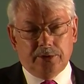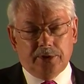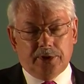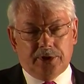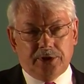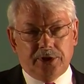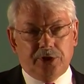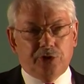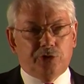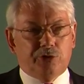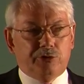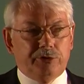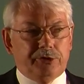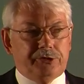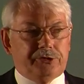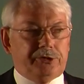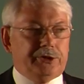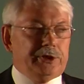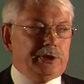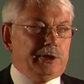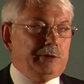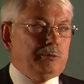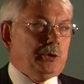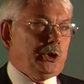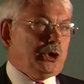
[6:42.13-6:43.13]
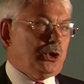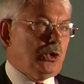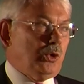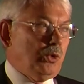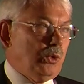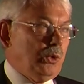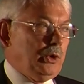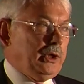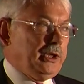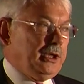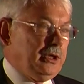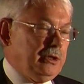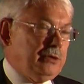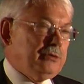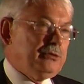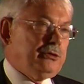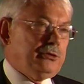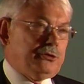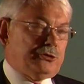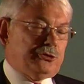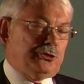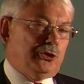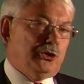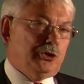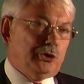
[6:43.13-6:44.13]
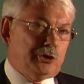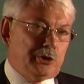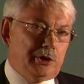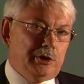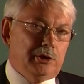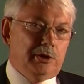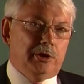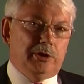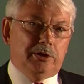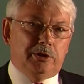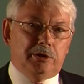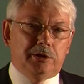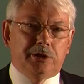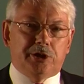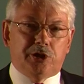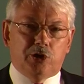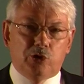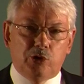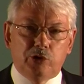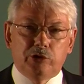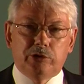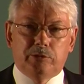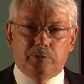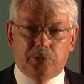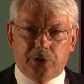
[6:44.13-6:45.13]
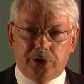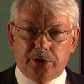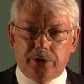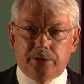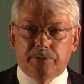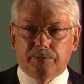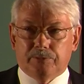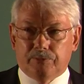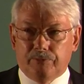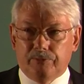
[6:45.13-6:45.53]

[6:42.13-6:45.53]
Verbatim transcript: And increasingly, we're calling it the circular economy.